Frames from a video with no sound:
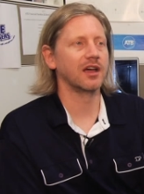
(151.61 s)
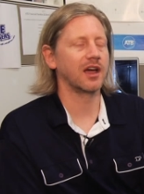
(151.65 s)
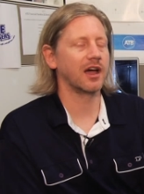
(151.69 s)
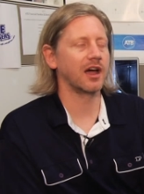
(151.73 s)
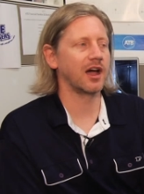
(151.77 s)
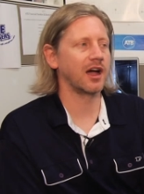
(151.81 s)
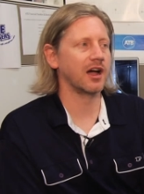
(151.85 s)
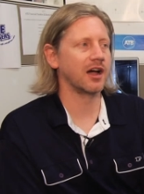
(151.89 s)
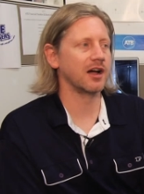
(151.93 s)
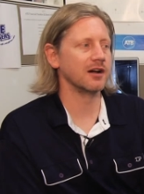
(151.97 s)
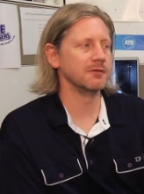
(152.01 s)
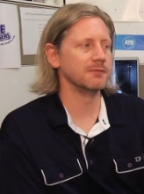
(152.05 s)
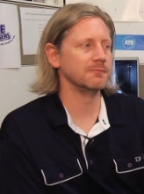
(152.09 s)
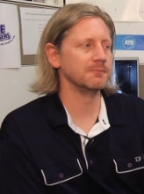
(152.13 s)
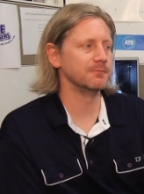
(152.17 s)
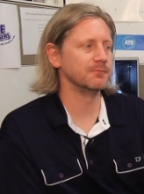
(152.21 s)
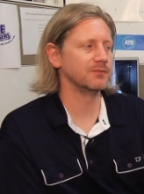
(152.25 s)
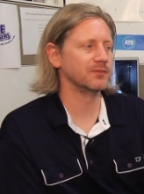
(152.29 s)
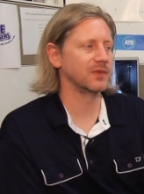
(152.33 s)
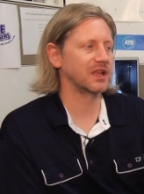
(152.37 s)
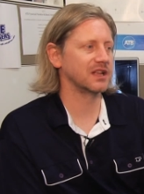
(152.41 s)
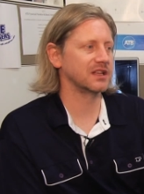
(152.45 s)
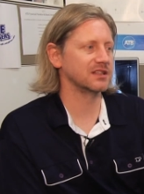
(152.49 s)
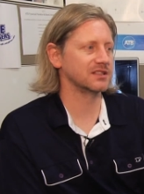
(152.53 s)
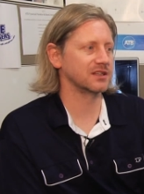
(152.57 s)
Um,
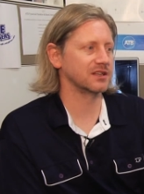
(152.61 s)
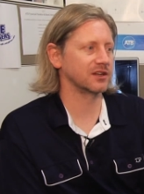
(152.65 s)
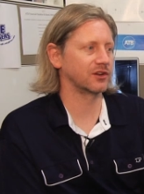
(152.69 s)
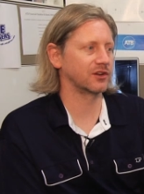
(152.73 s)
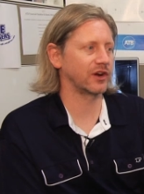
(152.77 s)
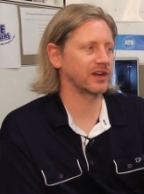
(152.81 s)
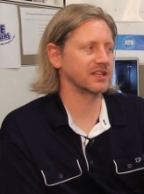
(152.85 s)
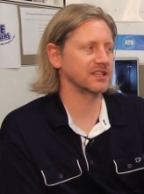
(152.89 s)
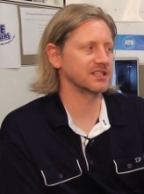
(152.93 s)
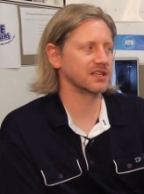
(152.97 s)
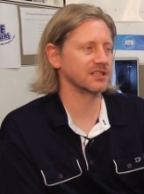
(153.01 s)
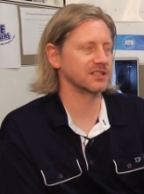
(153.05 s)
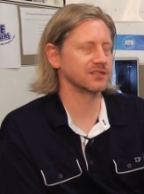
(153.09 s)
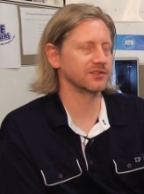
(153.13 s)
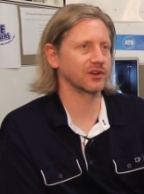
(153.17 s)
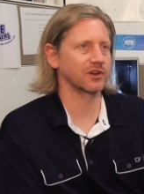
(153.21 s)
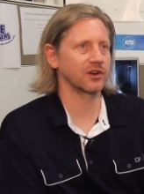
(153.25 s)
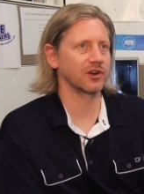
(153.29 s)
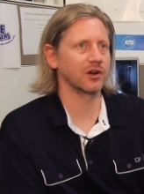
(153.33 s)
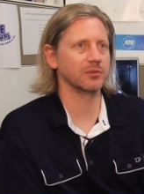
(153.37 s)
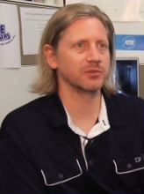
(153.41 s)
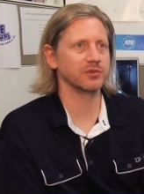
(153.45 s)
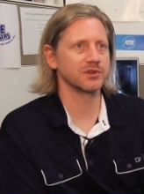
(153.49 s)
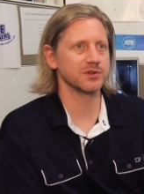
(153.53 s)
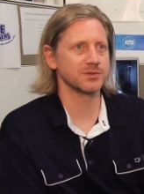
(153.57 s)
it's a great sense of
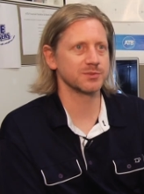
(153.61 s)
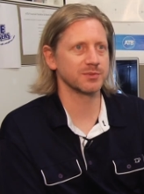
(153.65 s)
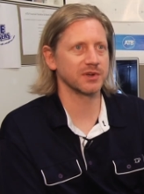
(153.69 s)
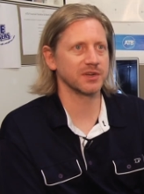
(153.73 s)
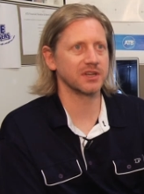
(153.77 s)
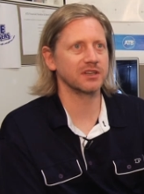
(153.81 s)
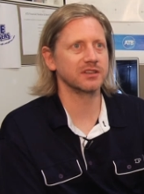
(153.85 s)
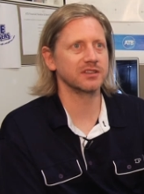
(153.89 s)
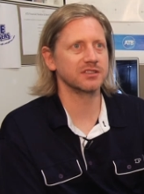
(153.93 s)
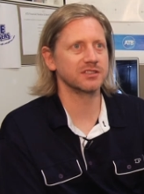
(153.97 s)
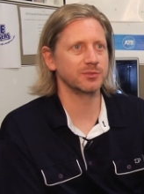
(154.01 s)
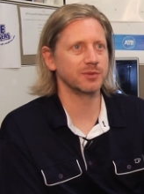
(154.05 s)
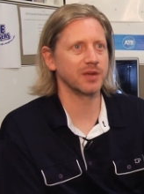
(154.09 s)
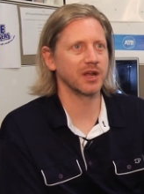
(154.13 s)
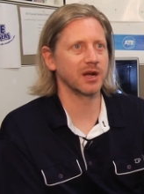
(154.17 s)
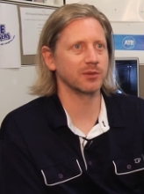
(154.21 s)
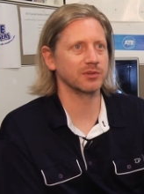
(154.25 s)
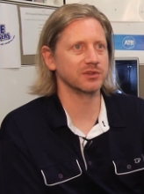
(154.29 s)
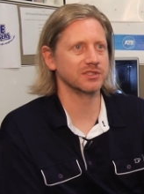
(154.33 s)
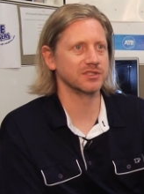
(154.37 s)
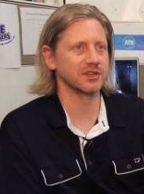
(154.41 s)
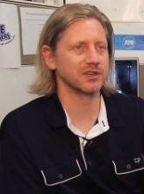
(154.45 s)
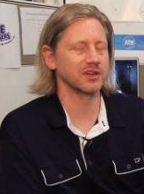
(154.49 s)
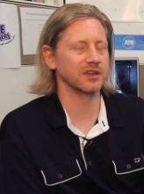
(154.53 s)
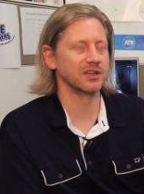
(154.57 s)
accomplishment to be able
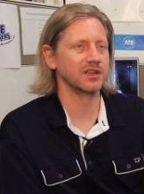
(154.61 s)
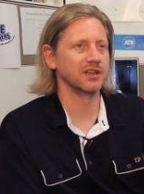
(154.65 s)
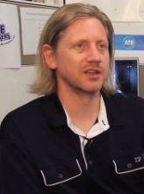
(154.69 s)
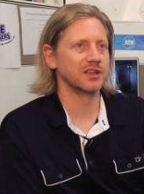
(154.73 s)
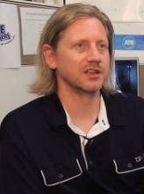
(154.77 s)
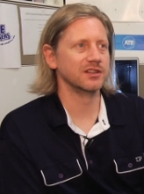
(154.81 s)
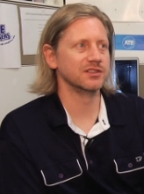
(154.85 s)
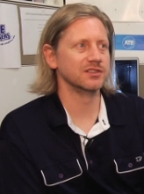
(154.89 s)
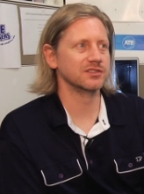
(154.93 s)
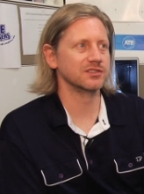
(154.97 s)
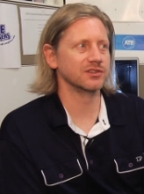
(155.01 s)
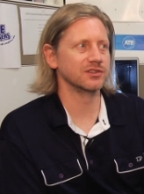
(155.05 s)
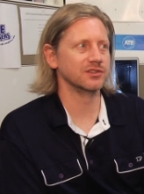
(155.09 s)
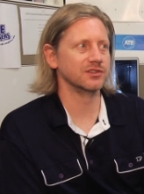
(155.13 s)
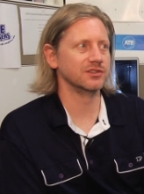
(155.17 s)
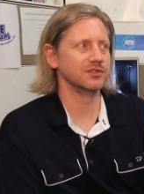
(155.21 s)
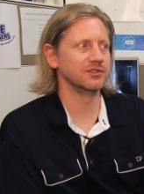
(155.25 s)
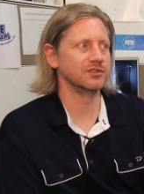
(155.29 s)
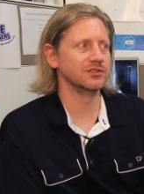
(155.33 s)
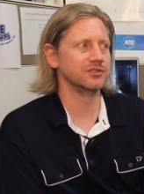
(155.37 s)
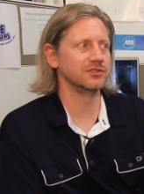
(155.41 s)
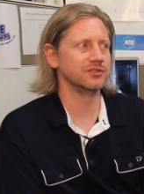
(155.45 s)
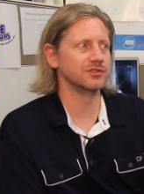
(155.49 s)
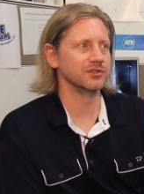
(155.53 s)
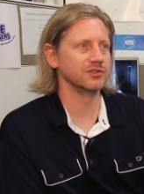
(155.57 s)
to, to
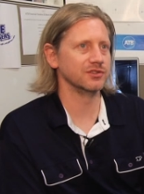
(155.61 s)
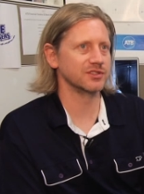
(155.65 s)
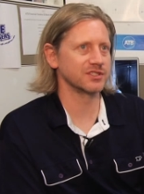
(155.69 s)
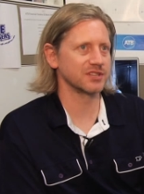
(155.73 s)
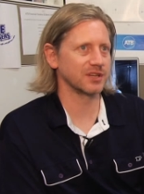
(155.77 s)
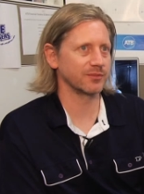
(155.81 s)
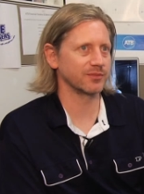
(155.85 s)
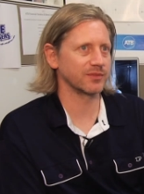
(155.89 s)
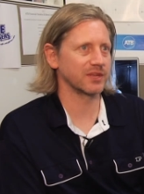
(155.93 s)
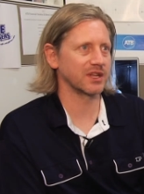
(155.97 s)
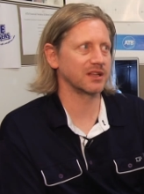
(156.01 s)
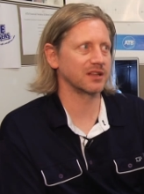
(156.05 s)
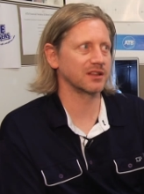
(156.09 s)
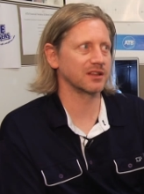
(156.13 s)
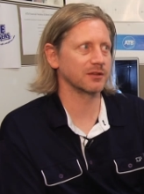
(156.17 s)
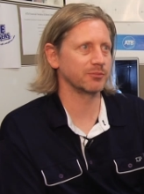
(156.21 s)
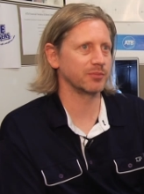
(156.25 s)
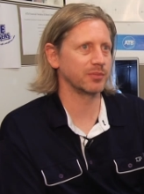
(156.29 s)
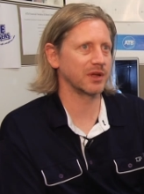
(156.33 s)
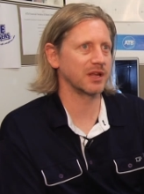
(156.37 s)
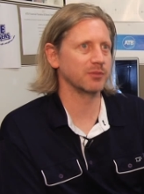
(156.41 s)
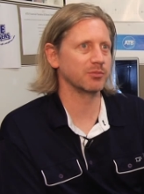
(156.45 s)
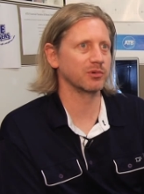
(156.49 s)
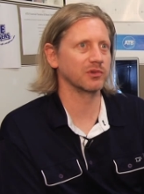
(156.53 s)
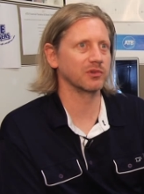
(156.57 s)
do something that
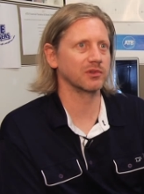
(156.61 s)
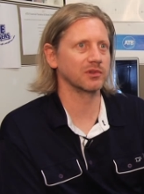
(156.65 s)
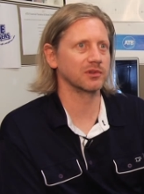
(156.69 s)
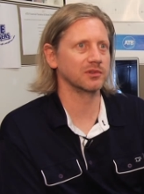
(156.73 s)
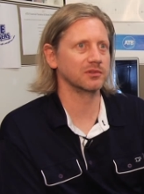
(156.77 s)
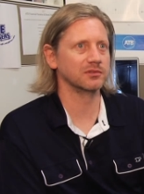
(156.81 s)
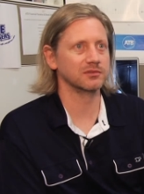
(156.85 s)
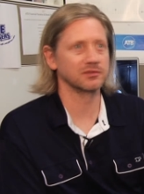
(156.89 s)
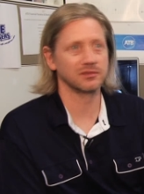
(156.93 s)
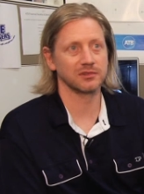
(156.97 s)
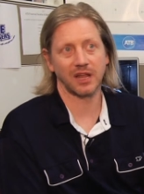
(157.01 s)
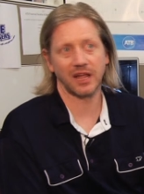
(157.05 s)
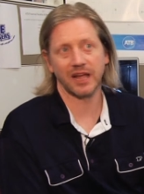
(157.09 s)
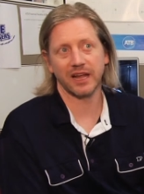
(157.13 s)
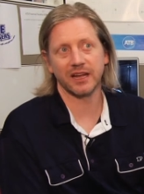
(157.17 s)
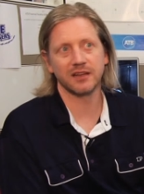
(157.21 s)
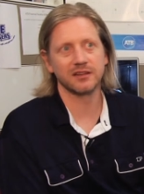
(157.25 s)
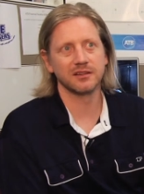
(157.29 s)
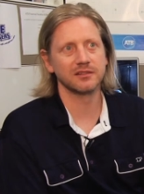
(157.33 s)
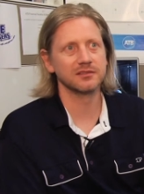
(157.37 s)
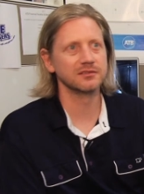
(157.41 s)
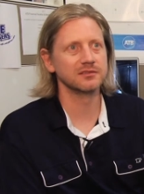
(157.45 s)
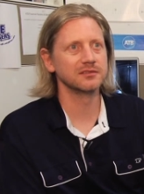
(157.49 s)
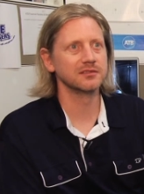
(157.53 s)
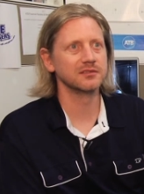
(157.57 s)
people like.
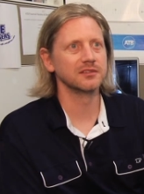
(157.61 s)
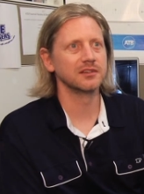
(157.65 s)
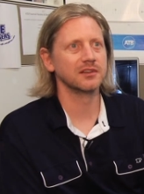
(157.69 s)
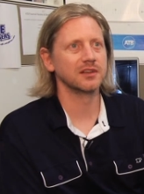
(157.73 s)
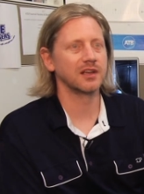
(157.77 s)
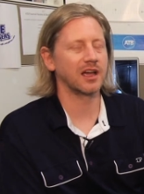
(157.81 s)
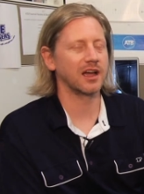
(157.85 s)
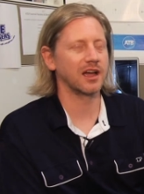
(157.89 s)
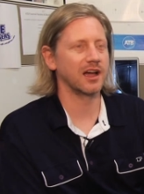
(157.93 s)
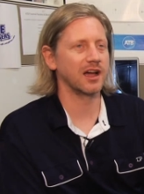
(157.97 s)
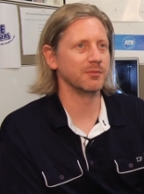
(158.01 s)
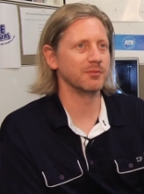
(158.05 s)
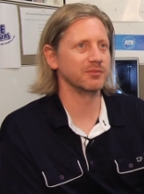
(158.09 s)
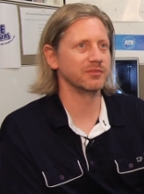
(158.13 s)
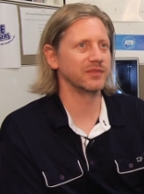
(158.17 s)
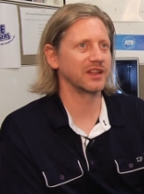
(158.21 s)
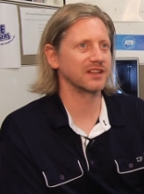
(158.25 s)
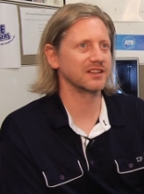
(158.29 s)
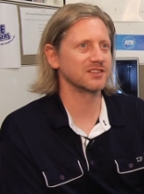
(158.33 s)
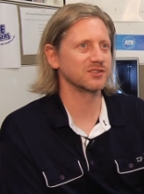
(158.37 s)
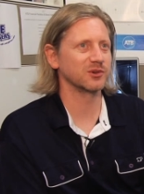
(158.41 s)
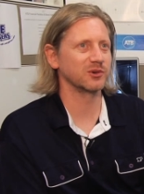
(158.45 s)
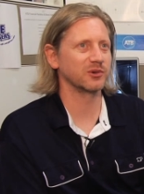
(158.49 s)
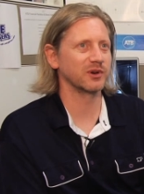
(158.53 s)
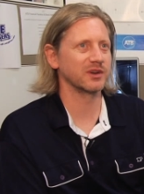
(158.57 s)
Um,
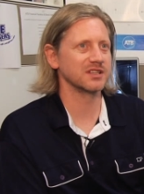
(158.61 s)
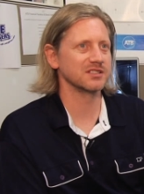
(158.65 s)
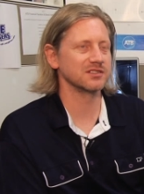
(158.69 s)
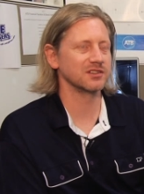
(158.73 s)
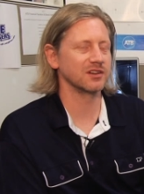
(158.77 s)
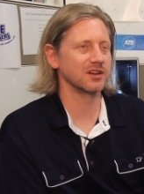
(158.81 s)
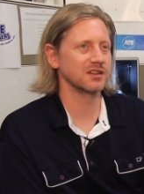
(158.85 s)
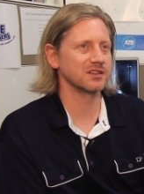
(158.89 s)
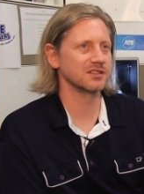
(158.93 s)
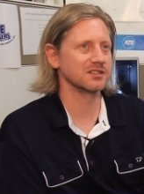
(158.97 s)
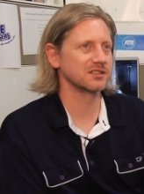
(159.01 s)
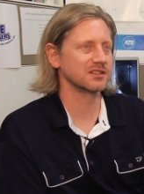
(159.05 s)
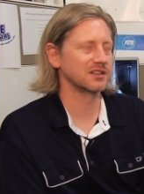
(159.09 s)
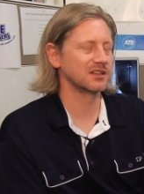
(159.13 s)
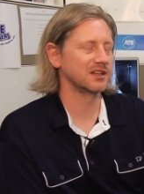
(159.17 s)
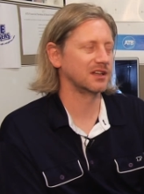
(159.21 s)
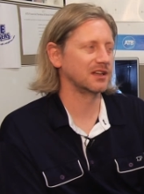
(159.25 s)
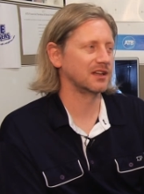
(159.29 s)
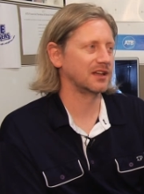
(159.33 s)
that's always nice.